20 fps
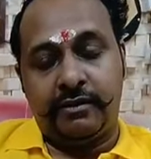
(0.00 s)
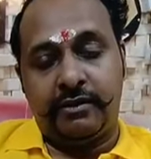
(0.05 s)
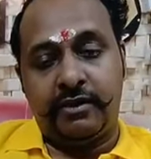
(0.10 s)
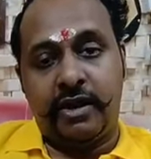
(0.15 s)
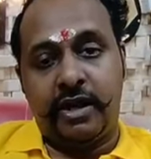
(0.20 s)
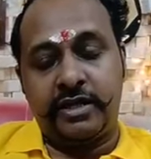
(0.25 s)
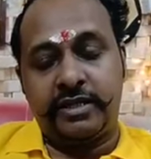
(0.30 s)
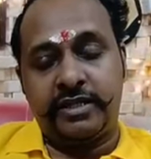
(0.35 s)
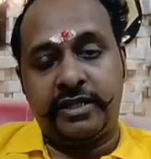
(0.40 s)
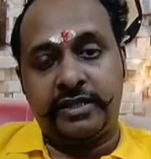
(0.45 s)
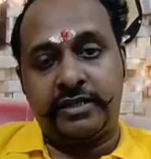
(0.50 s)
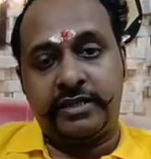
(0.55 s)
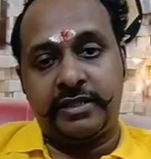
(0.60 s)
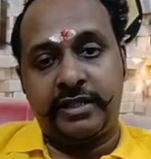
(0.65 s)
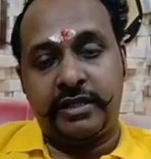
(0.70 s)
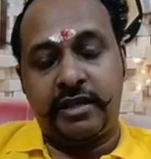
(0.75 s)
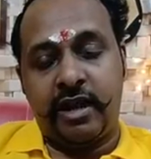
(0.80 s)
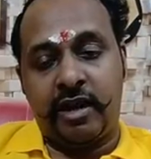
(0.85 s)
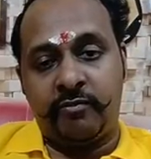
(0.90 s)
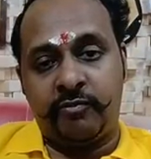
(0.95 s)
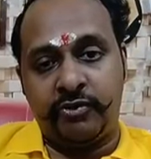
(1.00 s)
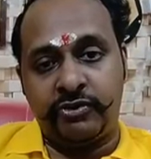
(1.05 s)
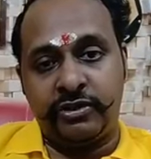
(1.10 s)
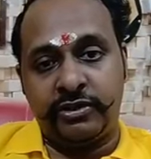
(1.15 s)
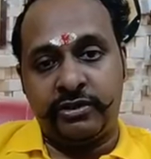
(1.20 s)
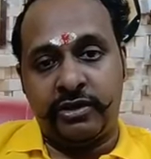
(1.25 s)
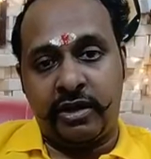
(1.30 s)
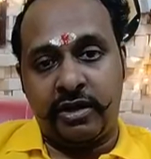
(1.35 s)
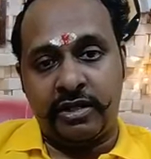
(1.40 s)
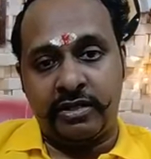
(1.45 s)
not just the
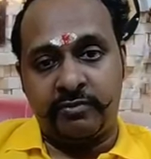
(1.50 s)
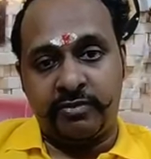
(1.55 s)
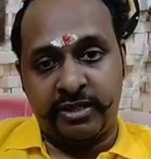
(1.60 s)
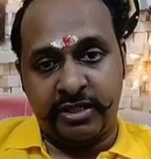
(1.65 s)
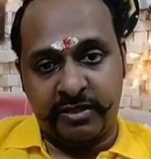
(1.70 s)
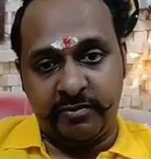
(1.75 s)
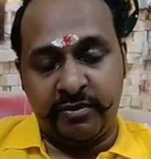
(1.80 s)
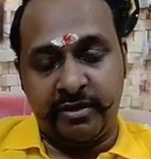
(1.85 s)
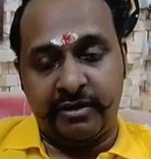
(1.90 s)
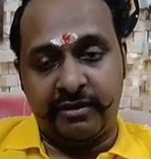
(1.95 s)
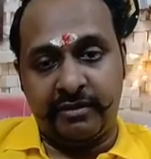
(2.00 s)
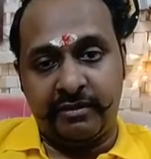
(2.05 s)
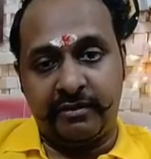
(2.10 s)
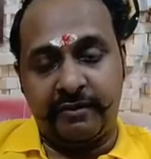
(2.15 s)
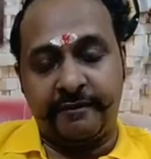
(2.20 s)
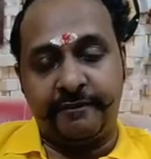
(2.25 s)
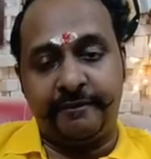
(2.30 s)
opposite college principal.